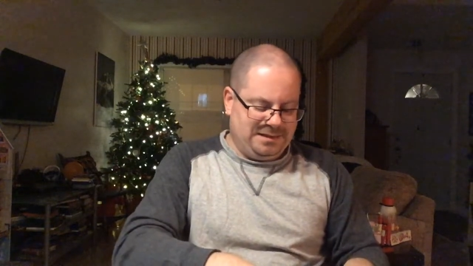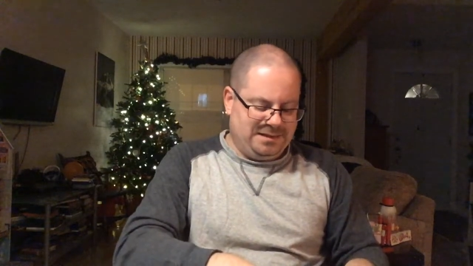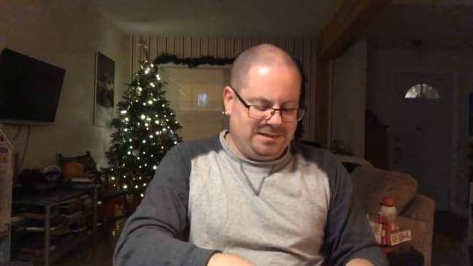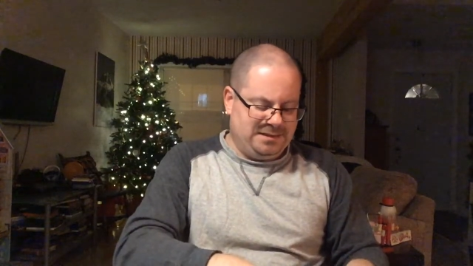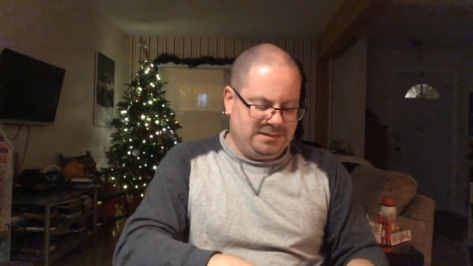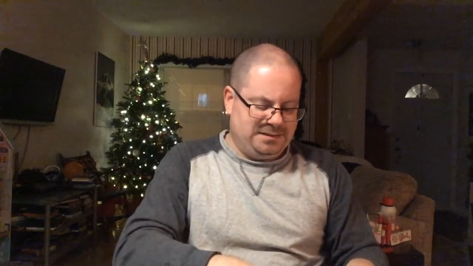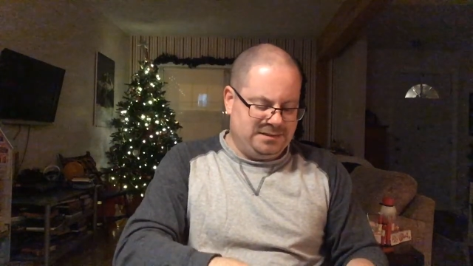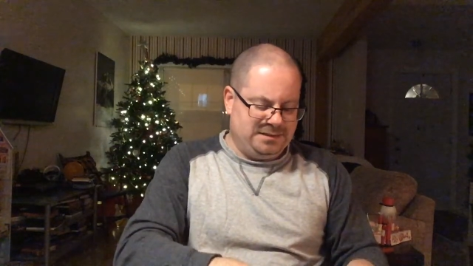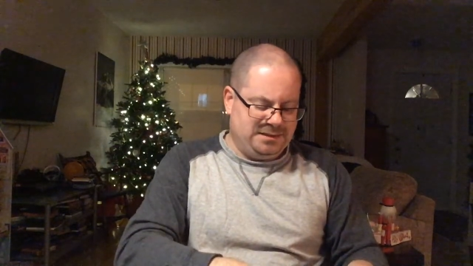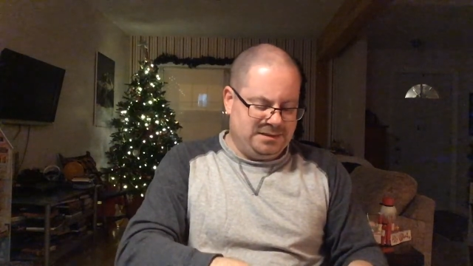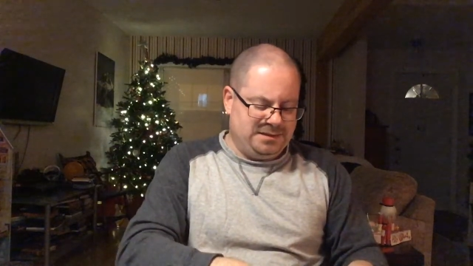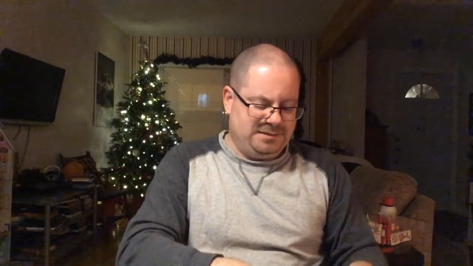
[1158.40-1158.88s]

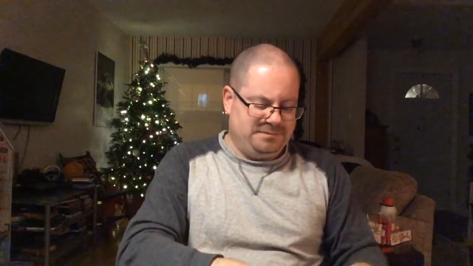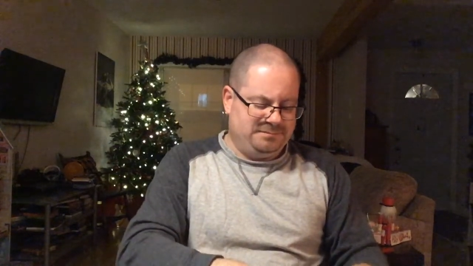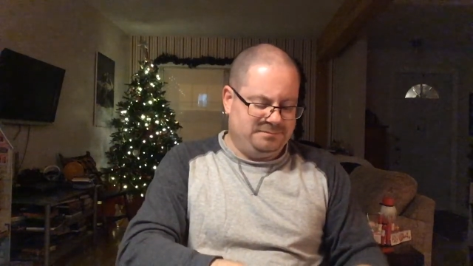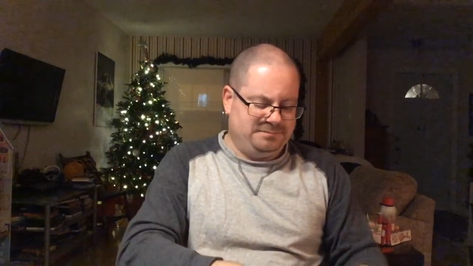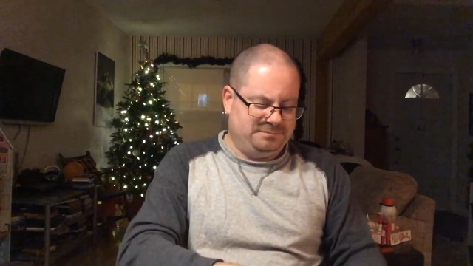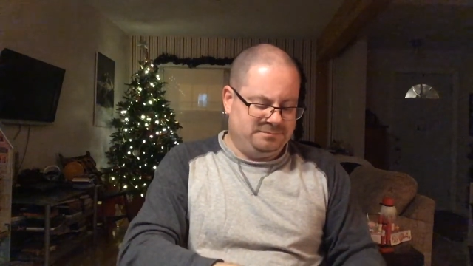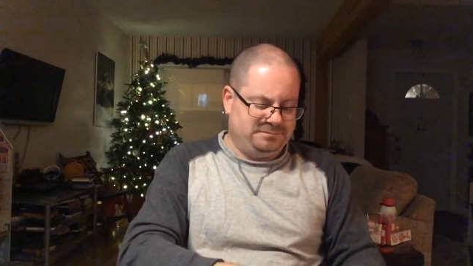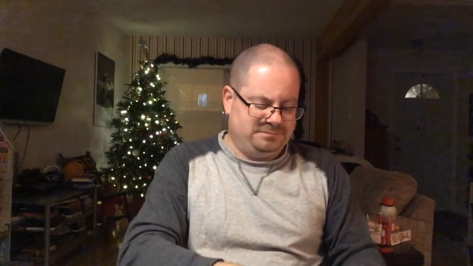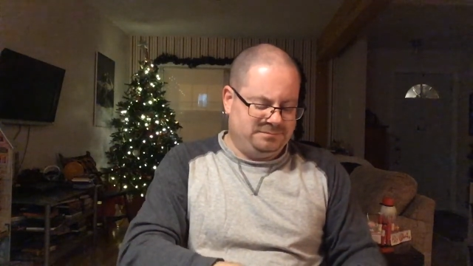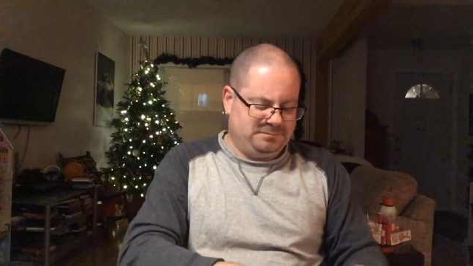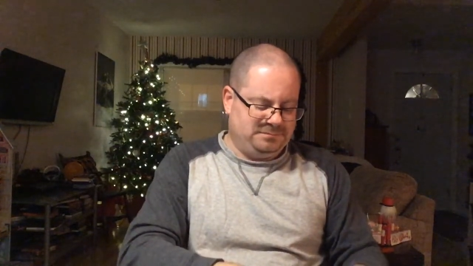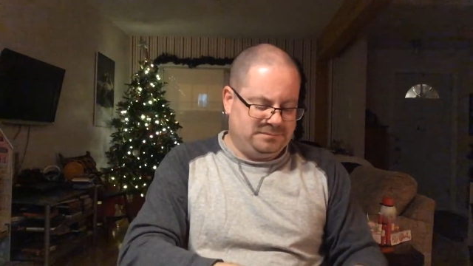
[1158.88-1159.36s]
and
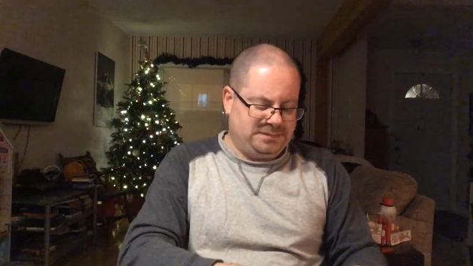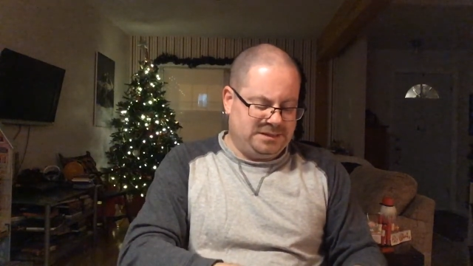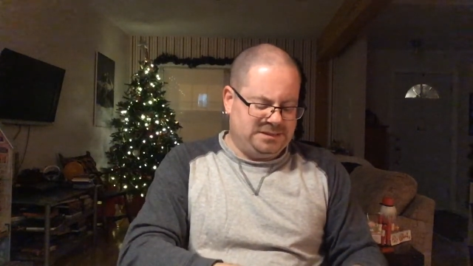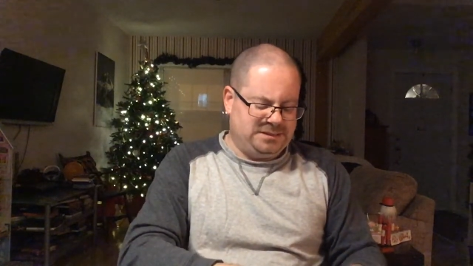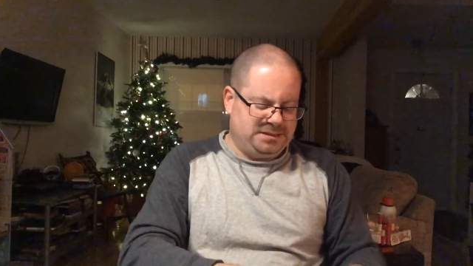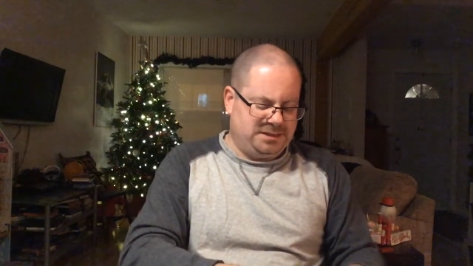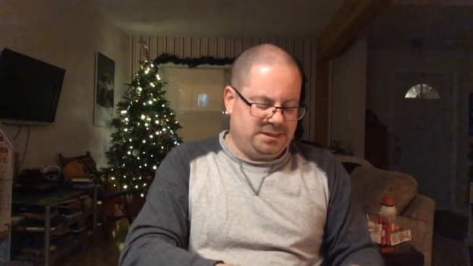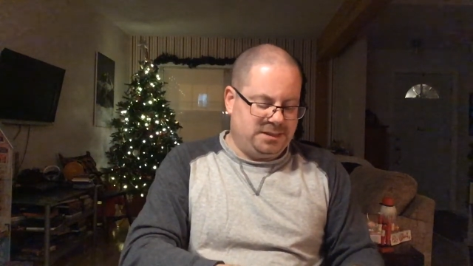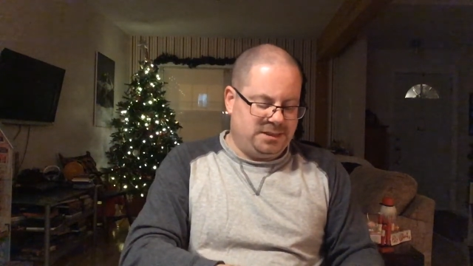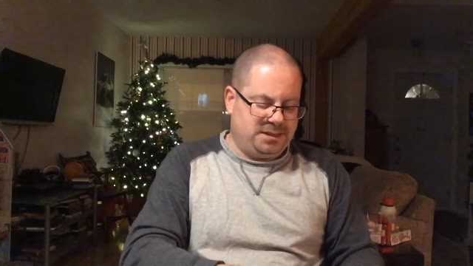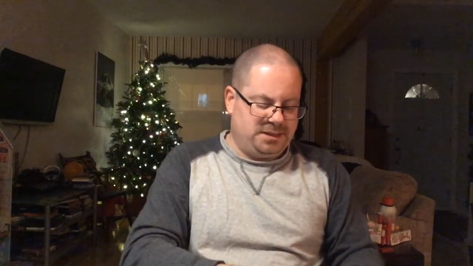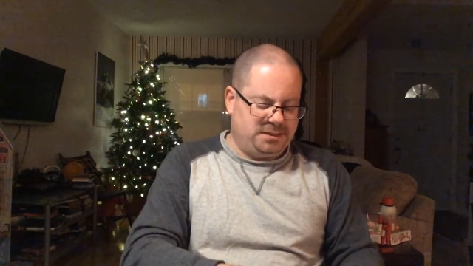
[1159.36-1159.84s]
um, I
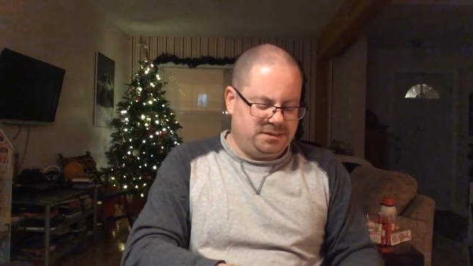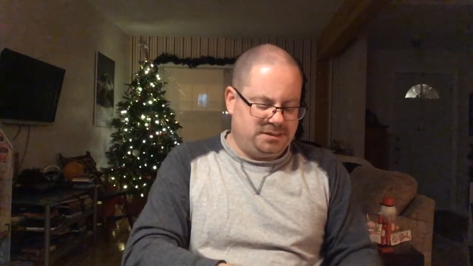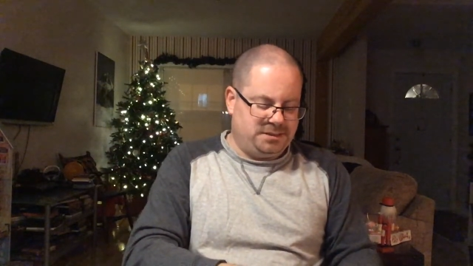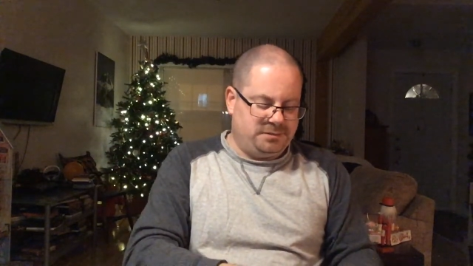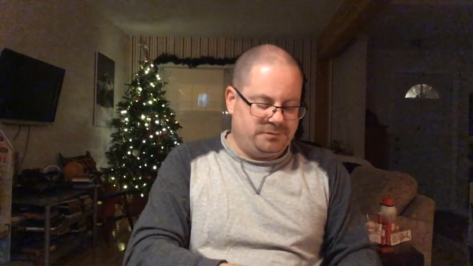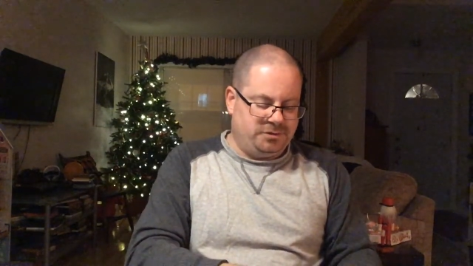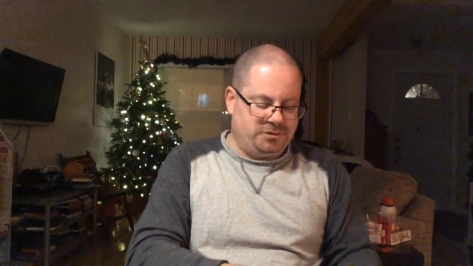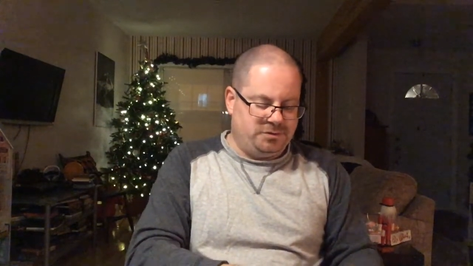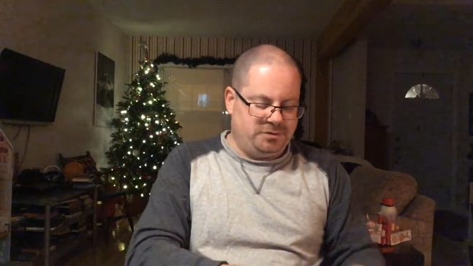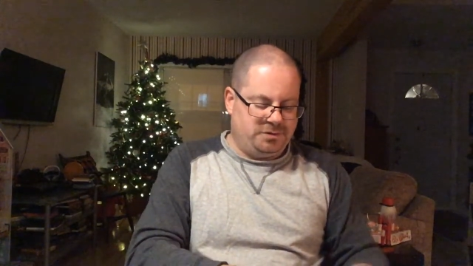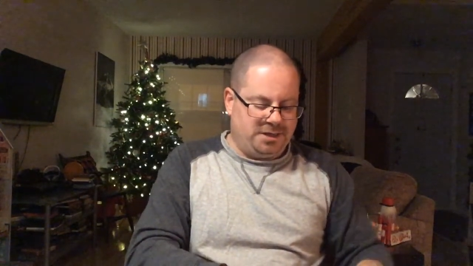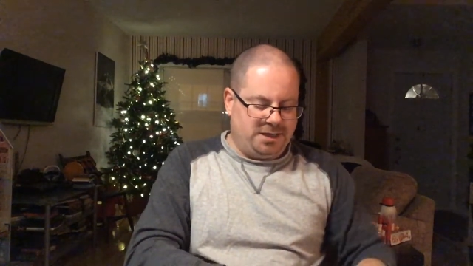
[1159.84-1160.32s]
say that as someone who